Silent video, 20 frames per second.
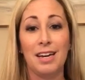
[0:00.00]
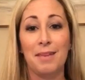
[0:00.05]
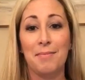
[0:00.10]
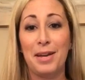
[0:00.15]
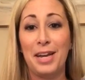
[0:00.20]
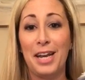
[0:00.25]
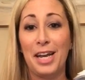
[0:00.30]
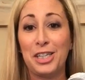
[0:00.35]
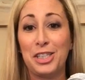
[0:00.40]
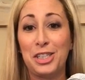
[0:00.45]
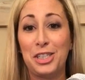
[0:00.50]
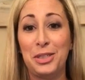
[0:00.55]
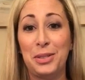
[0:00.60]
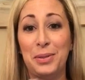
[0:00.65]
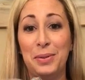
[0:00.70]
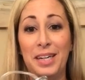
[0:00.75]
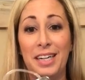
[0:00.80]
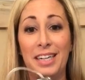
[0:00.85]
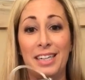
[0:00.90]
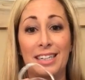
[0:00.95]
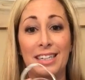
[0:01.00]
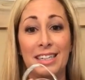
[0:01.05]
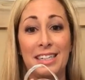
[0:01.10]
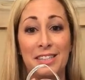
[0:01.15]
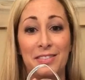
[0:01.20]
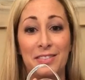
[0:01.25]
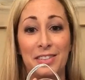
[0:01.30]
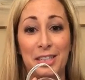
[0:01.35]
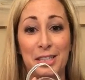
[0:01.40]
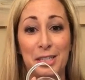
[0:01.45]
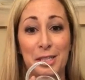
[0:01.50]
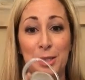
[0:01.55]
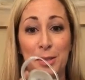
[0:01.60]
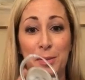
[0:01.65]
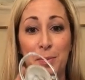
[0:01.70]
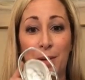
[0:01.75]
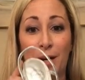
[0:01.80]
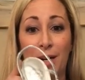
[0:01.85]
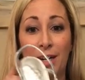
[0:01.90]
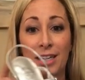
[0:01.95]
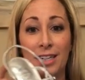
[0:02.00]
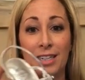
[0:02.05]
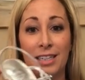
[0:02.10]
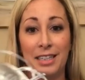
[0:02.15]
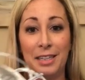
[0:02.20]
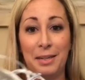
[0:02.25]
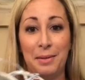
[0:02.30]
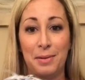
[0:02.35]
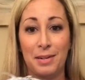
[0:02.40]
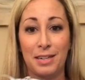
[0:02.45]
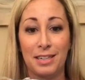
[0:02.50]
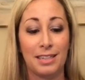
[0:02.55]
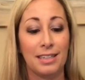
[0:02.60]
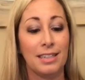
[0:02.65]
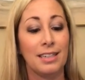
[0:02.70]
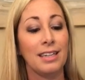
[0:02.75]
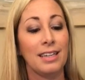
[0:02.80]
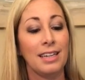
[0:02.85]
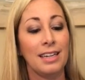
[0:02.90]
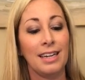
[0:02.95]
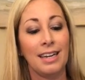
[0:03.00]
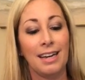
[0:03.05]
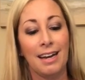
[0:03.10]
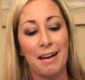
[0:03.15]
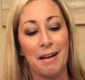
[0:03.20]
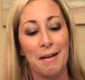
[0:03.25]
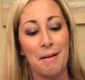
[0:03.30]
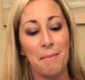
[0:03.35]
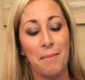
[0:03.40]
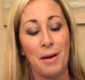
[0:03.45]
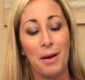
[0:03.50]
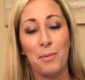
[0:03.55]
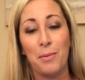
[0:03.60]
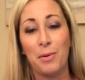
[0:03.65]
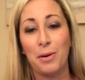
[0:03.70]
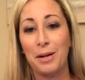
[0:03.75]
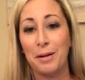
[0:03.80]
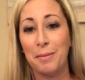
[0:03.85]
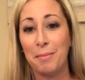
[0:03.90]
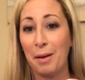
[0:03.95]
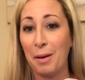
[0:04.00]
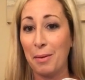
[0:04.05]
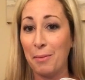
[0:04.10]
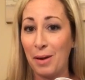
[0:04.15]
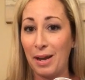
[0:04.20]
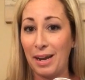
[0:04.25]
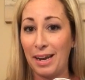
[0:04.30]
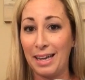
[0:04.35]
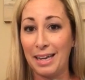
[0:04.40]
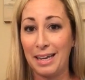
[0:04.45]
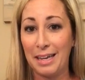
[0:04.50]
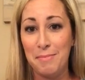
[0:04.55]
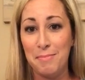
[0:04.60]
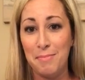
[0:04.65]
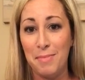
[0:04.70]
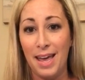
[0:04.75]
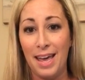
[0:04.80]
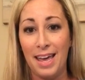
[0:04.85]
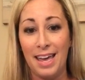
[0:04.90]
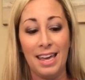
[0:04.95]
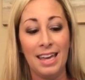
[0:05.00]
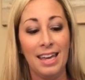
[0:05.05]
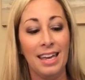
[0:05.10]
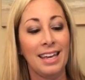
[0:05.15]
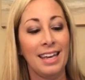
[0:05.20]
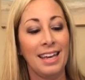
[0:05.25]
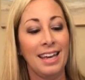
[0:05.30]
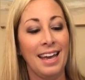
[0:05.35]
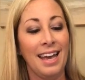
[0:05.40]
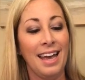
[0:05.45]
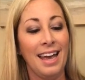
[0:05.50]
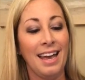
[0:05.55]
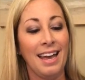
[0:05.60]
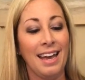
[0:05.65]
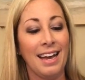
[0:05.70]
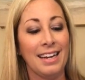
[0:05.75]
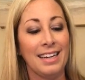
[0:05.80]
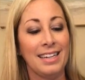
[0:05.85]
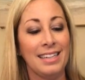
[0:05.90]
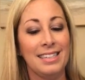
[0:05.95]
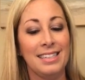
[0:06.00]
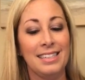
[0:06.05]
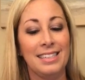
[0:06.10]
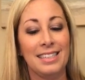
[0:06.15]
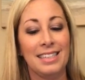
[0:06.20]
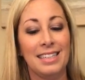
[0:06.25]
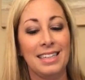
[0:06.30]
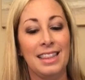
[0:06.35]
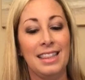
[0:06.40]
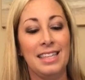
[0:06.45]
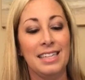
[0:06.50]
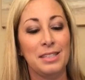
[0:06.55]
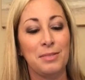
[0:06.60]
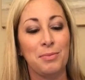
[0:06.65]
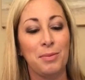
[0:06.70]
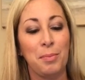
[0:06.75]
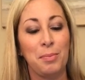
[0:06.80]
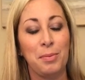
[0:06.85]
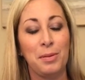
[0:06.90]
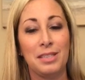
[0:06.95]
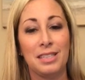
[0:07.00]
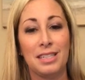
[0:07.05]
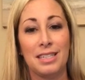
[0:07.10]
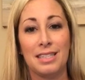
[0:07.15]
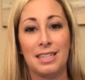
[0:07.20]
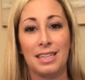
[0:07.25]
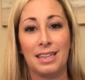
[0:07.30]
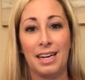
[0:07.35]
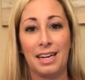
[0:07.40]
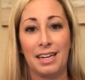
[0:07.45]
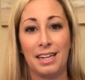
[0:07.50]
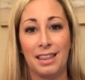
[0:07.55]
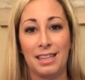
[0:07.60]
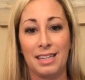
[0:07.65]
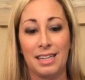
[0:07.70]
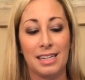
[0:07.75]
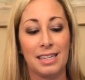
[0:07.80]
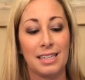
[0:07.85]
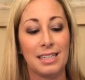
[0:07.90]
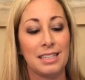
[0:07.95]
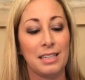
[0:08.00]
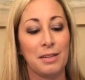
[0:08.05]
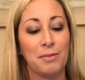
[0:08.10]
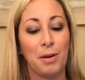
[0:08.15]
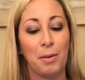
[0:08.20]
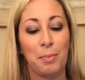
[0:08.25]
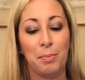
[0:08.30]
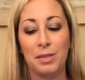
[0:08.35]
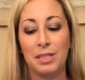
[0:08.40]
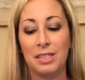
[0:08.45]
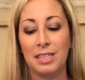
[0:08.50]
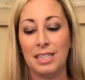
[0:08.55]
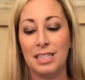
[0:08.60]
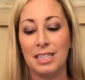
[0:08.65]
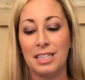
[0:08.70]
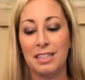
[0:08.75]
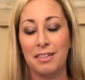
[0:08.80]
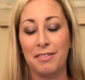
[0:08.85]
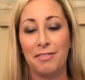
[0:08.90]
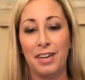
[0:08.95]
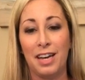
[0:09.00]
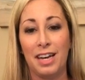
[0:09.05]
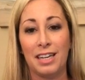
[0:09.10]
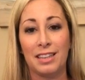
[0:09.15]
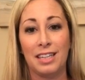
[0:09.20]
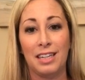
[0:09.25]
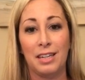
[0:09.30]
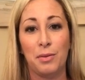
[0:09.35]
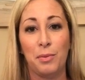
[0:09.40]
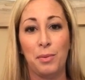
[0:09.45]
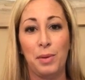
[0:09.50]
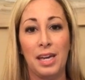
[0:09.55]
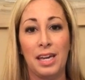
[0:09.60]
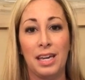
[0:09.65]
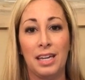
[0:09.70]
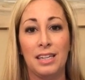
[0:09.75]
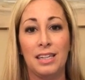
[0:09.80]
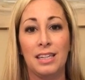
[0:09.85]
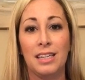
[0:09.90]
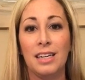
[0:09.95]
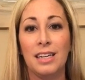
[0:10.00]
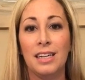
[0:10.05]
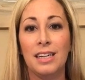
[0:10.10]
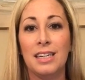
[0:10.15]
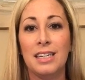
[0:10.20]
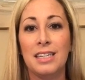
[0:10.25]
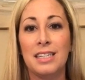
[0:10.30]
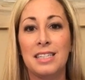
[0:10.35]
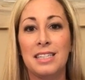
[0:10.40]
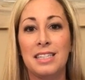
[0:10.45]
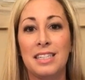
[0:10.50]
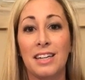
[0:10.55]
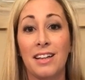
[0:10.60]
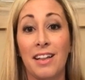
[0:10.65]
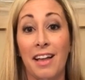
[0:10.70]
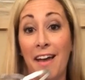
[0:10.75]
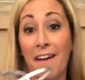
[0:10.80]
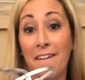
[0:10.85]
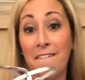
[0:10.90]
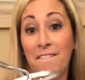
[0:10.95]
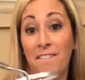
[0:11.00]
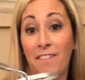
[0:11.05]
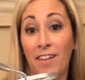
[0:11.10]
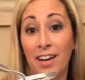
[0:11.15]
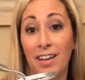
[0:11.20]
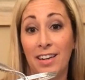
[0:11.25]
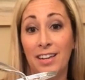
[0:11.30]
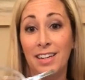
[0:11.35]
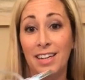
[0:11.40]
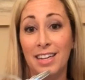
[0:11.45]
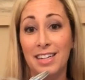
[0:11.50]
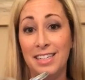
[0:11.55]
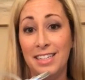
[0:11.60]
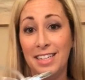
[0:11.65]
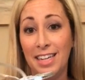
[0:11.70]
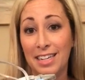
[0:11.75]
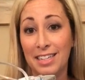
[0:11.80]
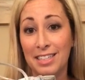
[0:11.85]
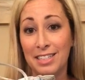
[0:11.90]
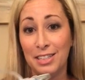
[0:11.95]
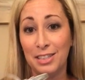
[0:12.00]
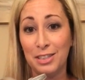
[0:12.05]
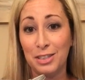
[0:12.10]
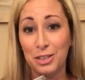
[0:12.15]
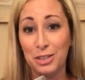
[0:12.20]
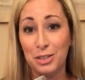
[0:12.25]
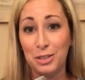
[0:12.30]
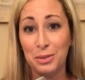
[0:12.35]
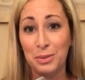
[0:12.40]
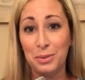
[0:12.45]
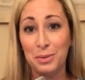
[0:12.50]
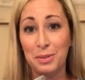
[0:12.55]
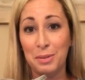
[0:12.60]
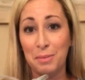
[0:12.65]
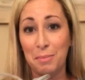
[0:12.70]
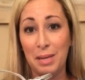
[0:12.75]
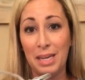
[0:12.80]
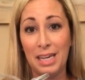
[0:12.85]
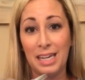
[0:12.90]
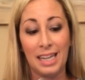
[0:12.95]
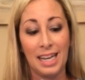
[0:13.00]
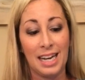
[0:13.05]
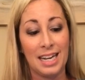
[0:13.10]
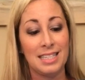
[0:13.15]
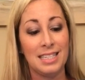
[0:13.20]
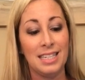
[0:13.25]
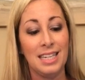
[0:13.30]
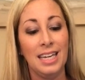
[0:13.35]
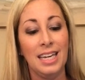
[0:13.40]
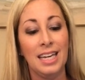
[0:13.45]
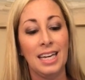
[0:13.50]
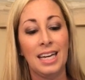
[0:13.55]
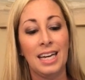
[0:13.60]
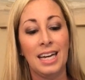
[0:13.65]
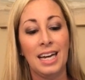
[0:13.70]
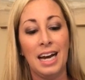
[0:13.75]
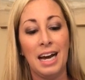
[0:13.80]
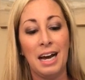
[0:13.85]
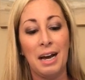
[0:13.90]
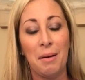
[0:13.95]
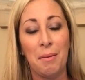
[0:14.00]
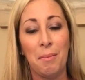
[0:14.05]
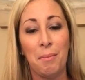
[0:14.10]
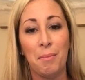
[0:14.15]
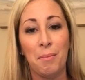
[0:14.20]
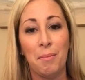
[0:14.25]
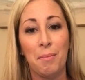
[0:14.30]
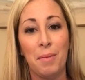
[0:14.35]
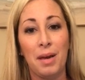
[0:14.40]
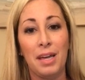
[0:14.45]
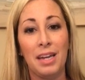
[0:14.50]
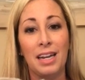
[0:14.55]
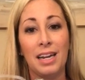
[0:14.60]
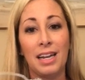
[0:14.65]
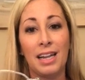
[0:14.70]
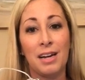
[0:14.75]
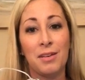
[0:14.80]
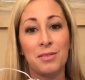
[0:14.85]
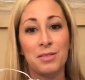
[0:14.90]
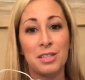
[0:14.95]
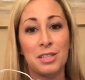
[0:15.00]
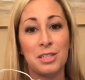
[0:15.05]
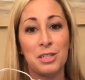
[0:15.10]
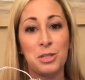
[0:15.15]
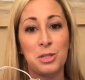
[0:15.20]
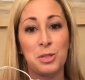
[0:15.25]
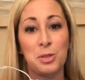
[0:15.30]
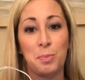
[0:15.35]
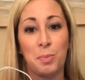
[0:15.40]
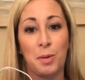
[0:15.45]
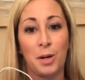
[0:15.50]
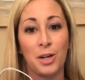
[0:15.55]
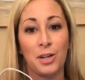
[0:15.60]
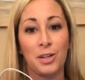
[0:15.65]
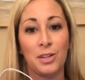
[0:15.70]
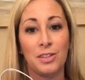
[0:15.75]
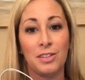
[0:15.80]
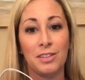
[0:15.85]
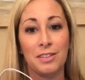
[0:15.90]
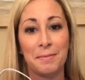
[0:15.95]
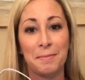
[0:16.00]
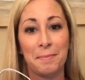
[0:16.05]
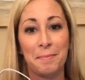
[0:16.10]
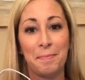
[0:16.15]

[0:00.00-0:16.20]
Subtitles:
My next shoe here is a very sparkly one. I wore it in my wedding in May, and this represents a lot of things. It represents the fact that we can still have fun and dance in our shoes and be classy, and it allows us to sparkle.